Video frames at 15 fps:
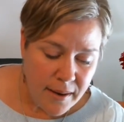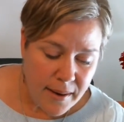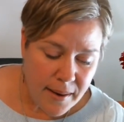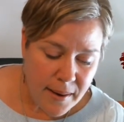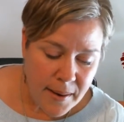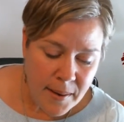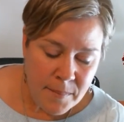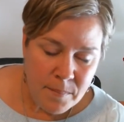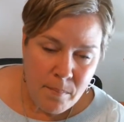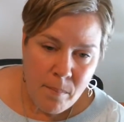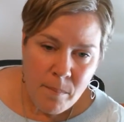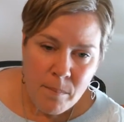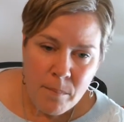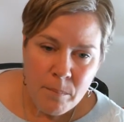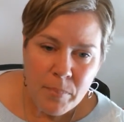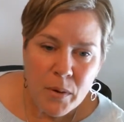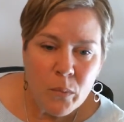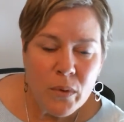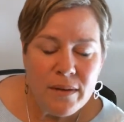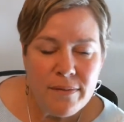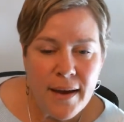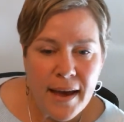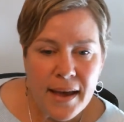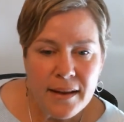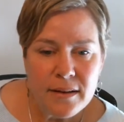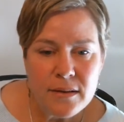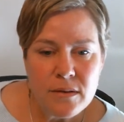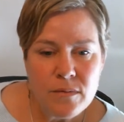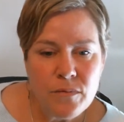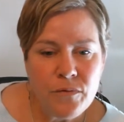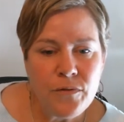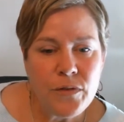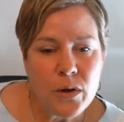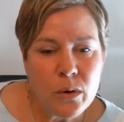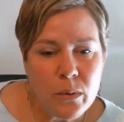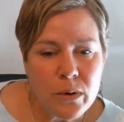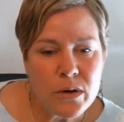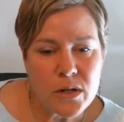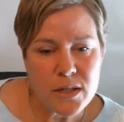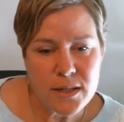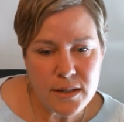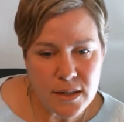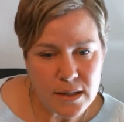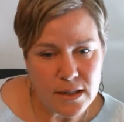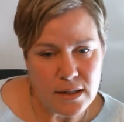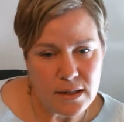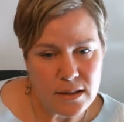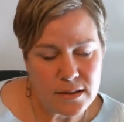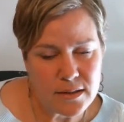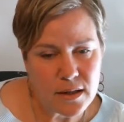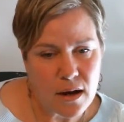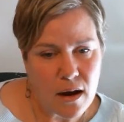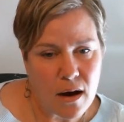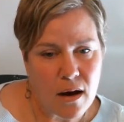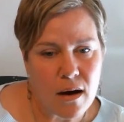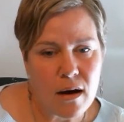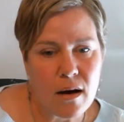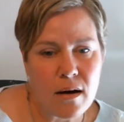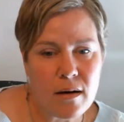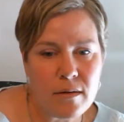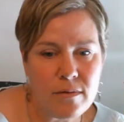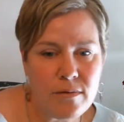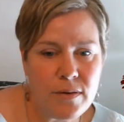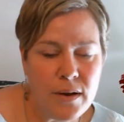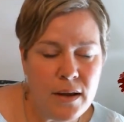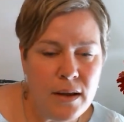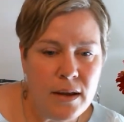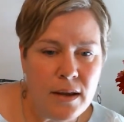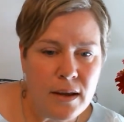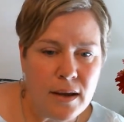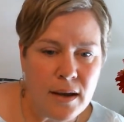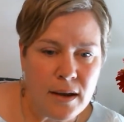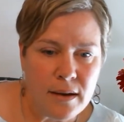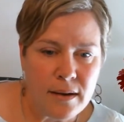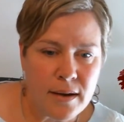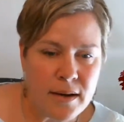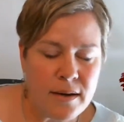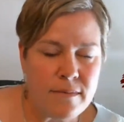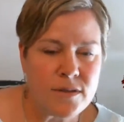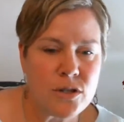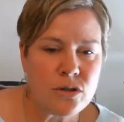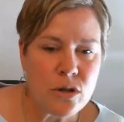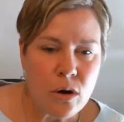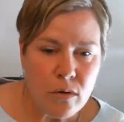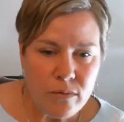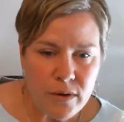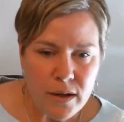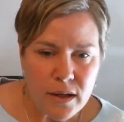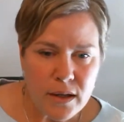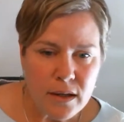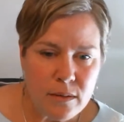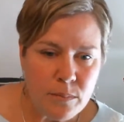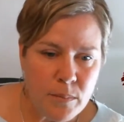But we've had fewer studies of kind of Soviet